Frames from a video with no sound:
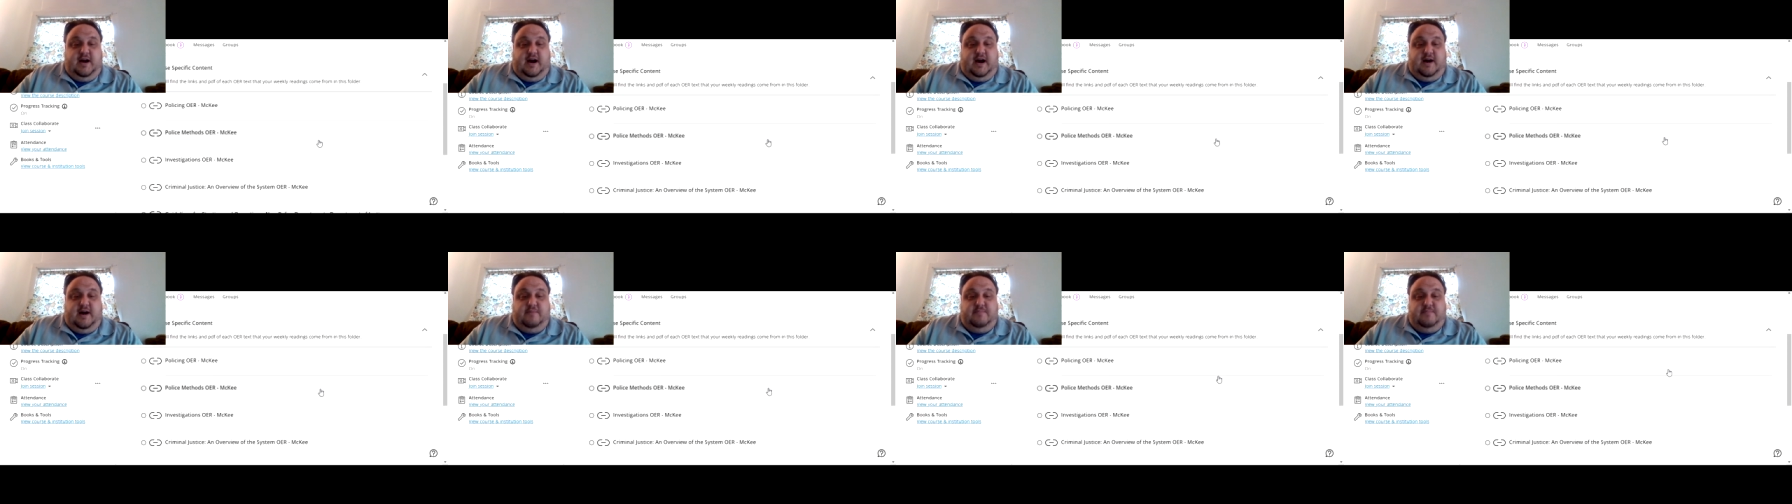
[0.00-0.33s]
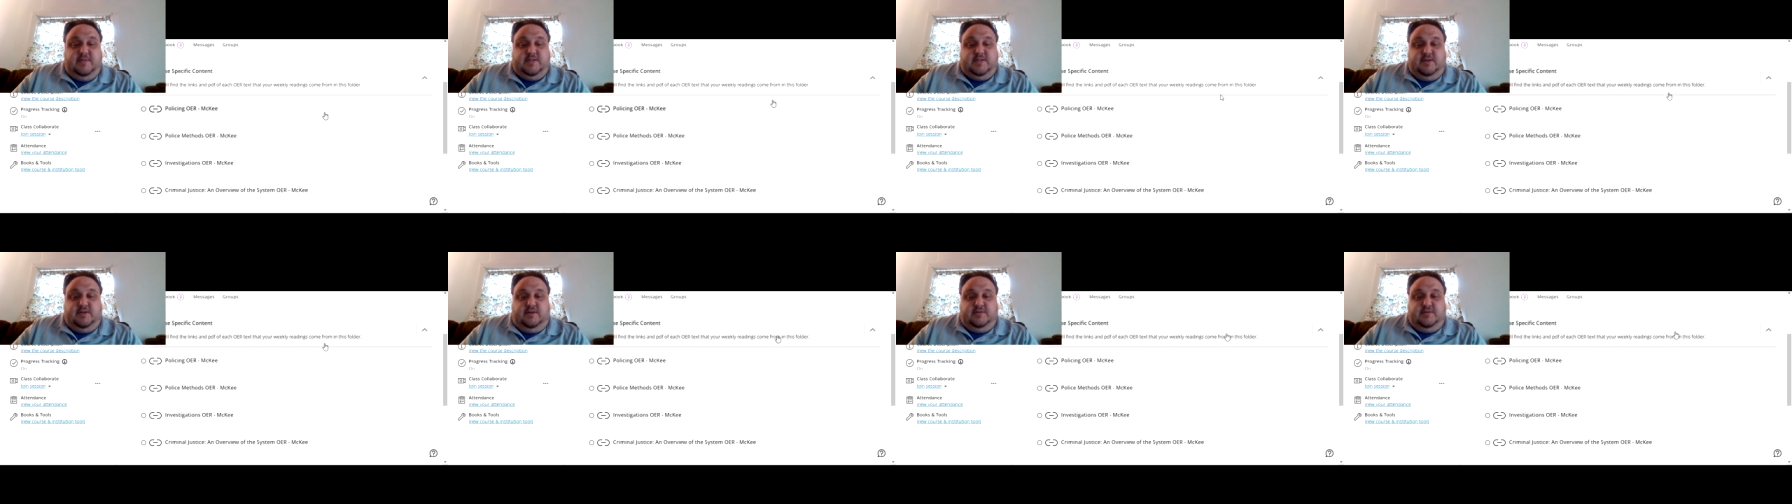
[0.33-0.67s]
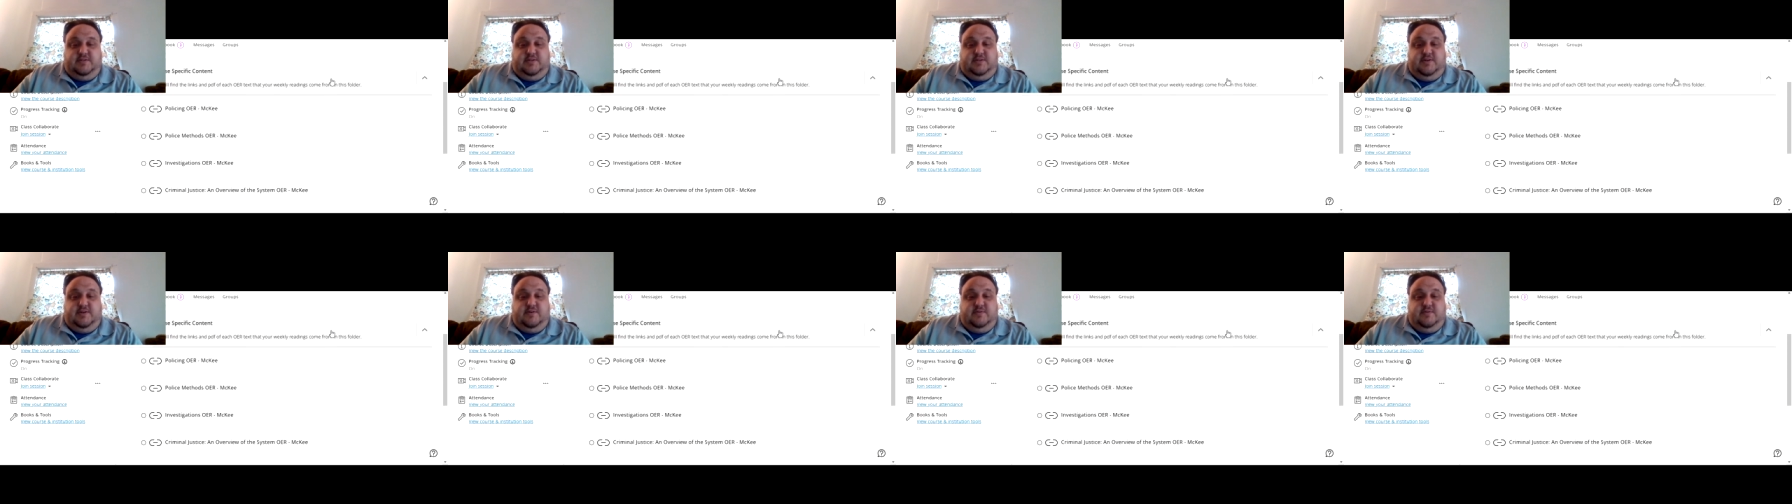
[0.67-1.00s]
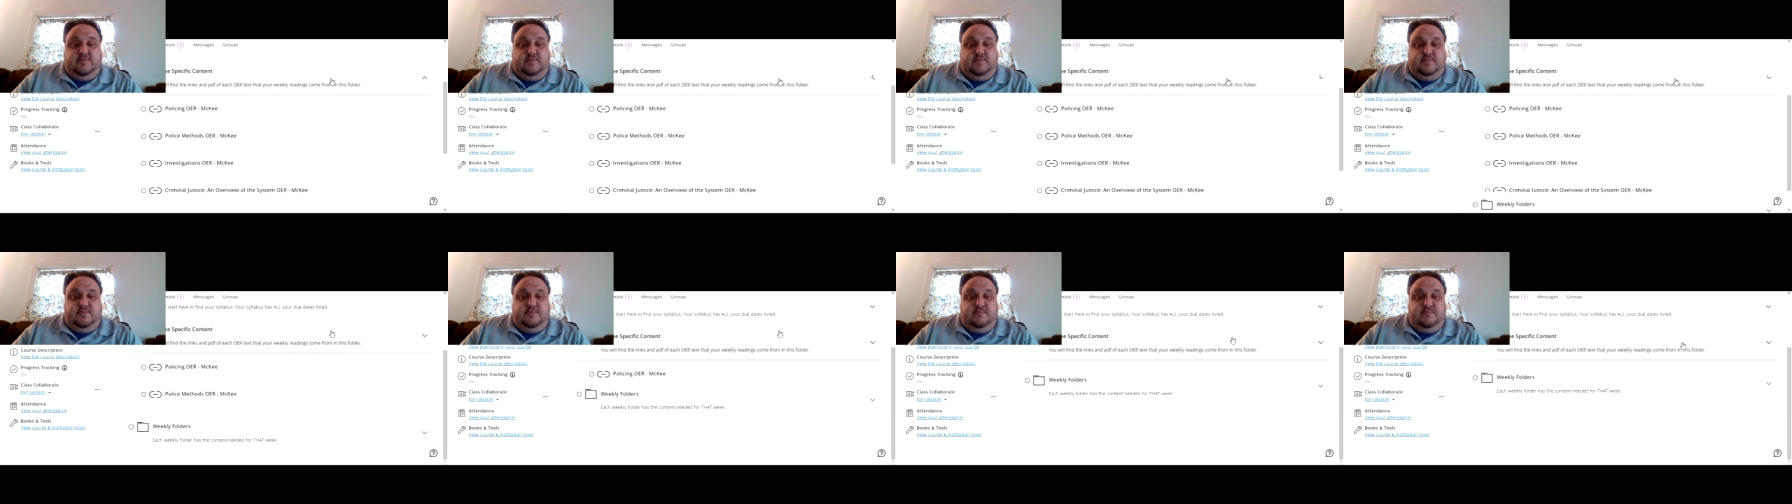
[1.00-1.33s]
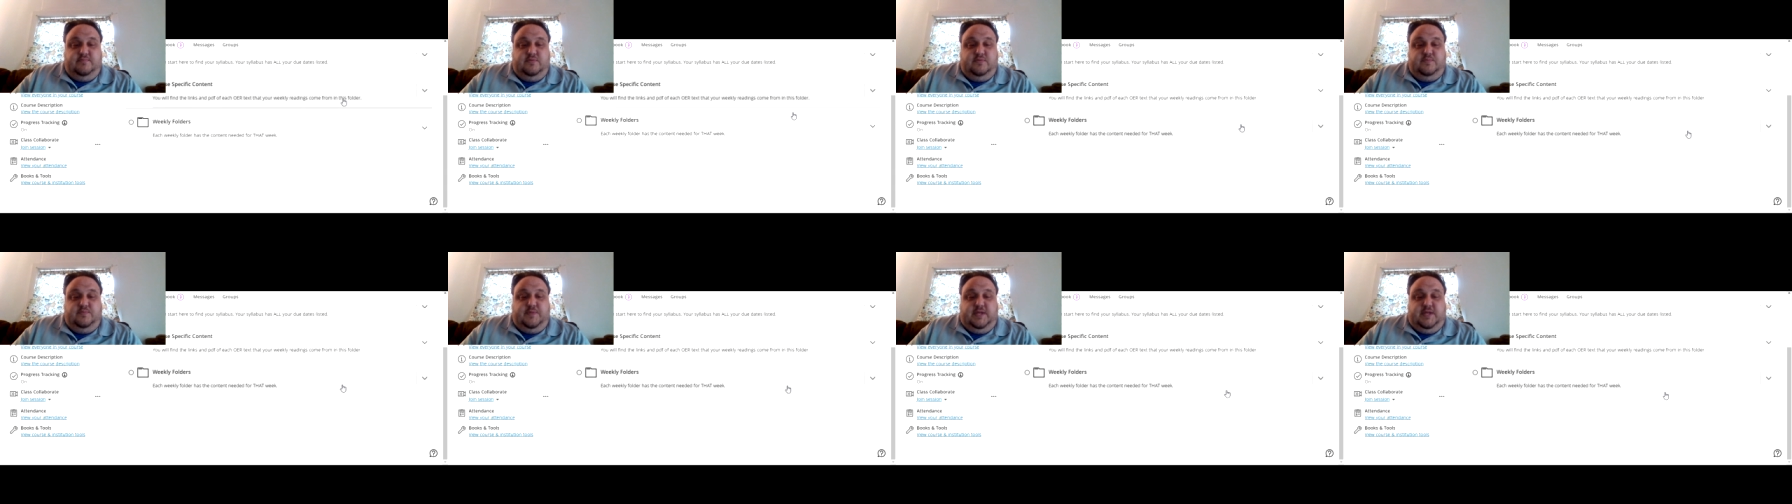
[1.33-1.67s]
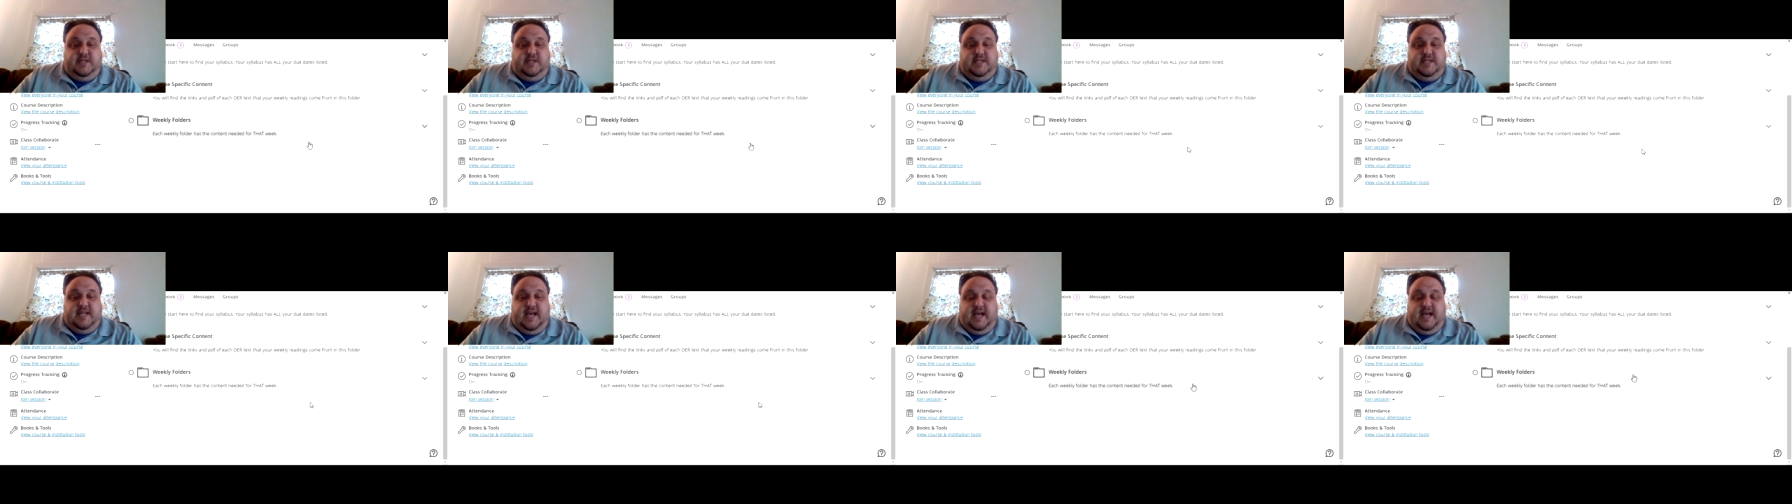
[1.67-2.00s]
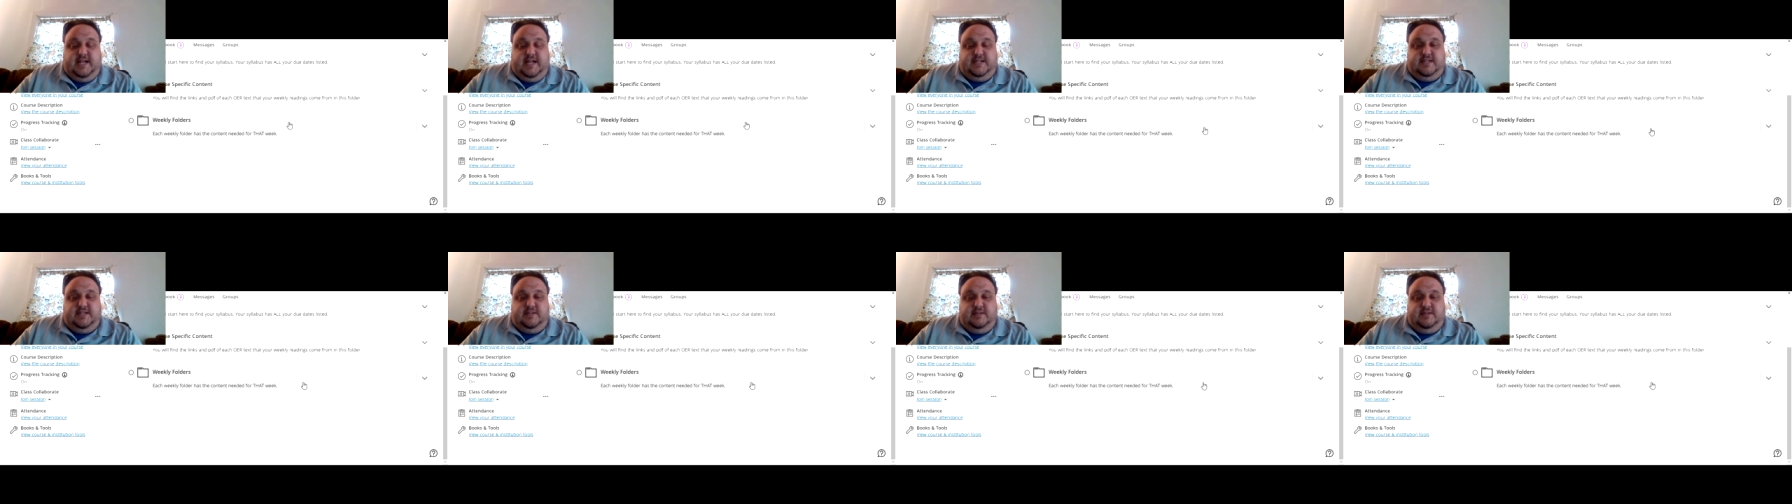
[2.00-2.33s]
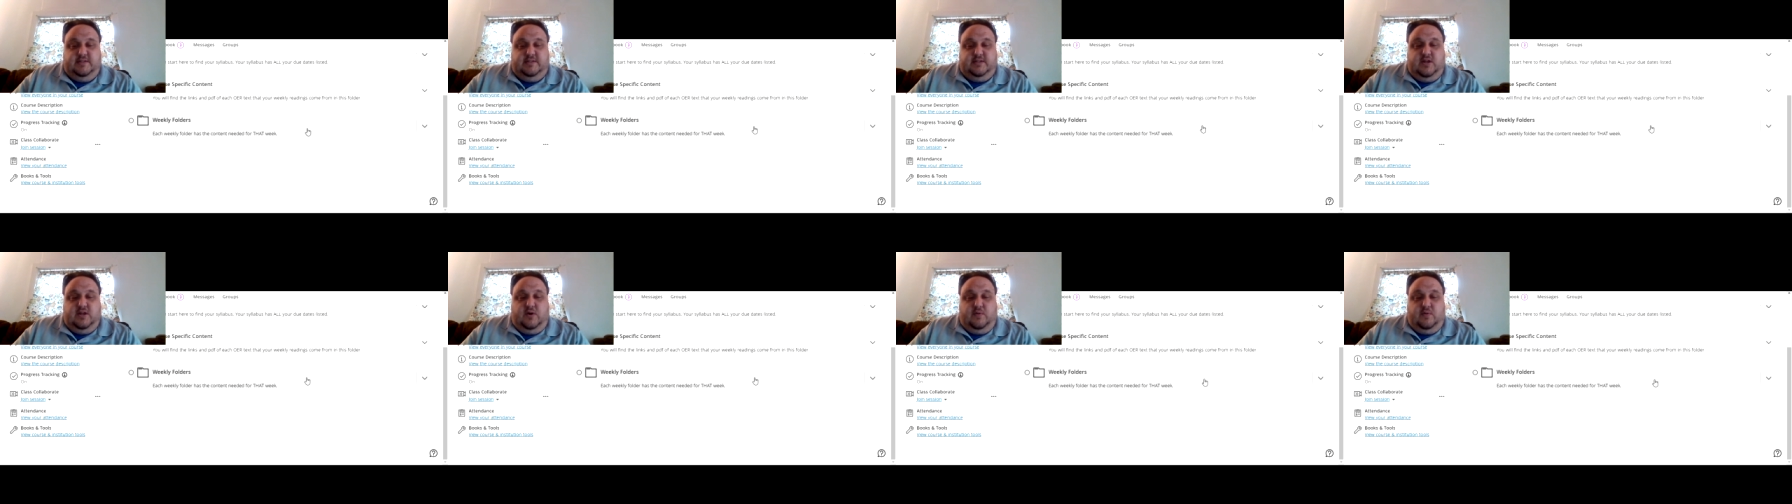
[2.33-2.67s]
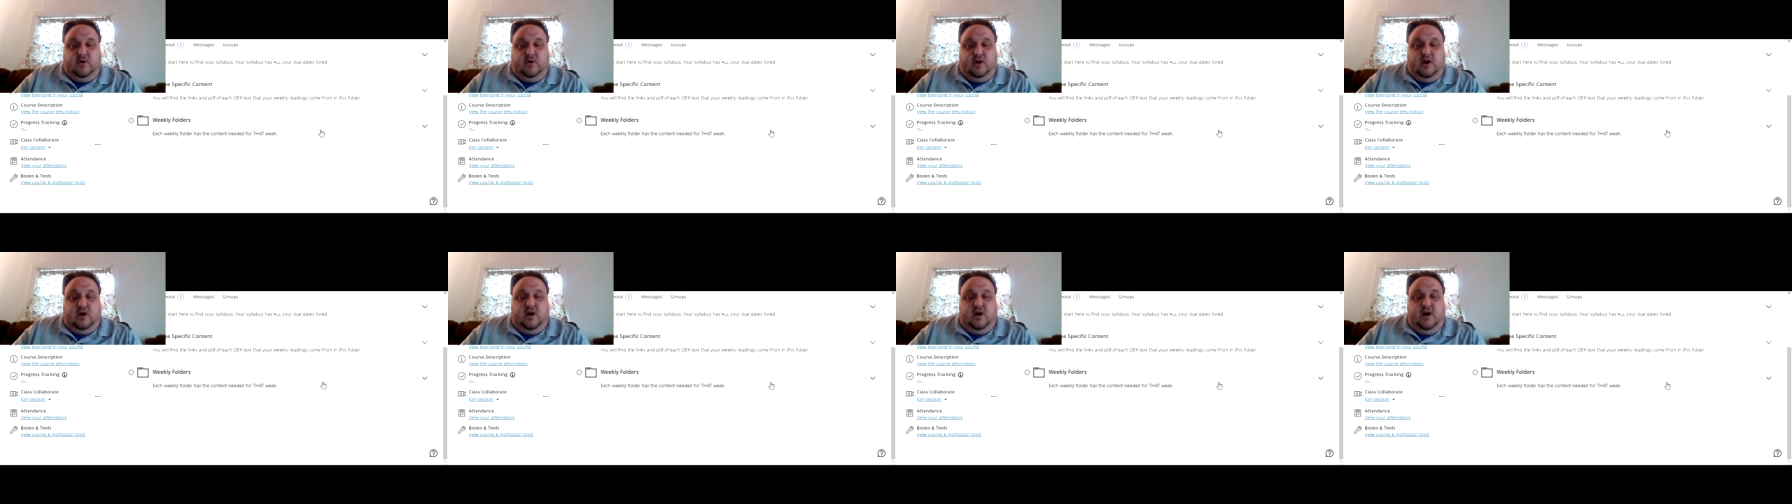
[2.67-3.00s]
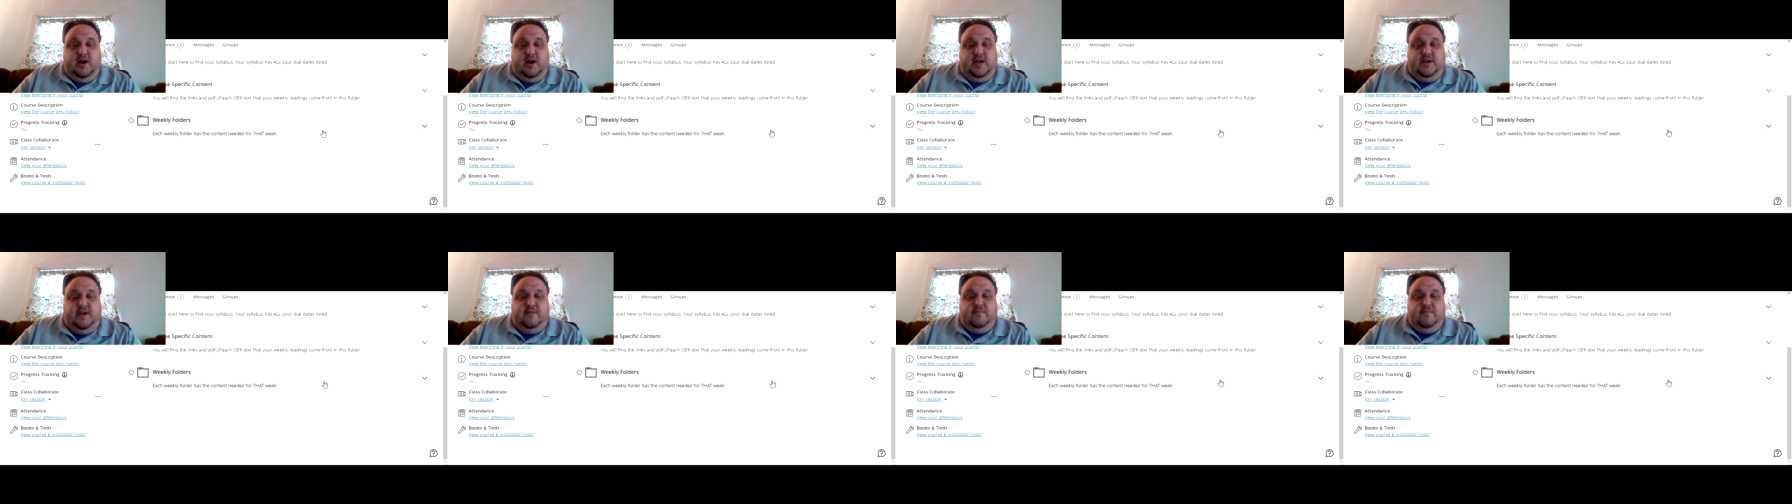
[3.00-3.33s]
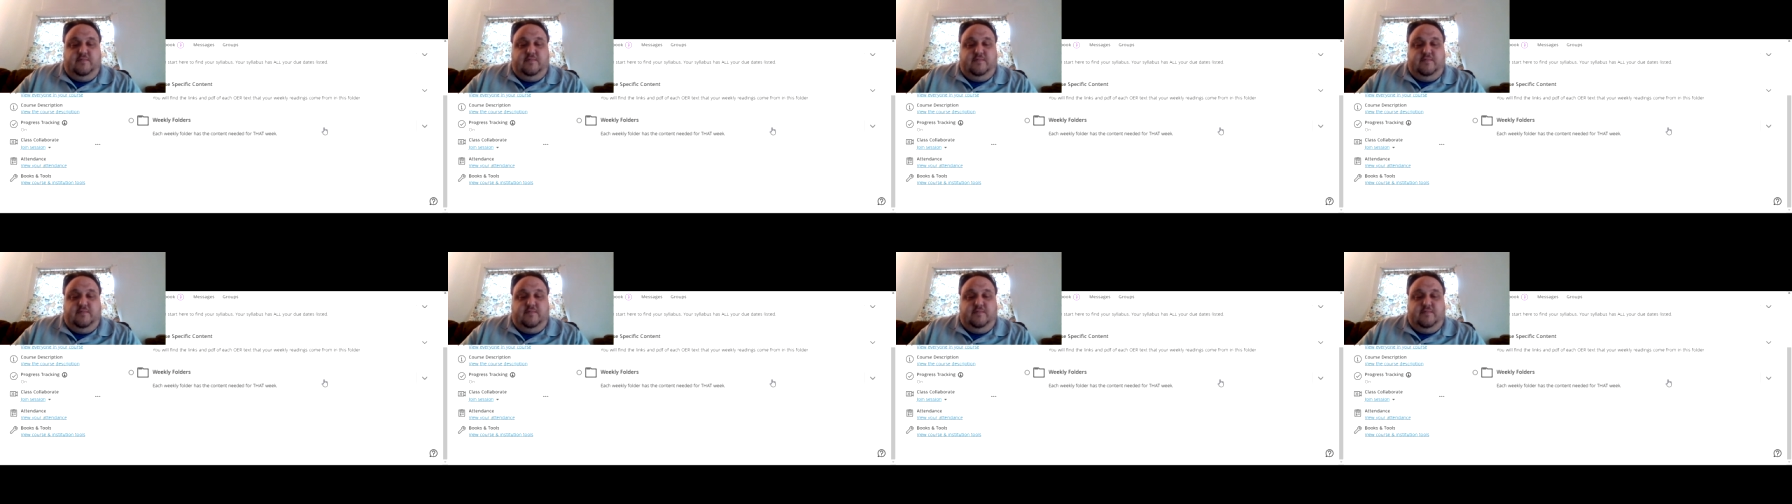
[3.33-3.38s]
Um, it's also will be attached lower on,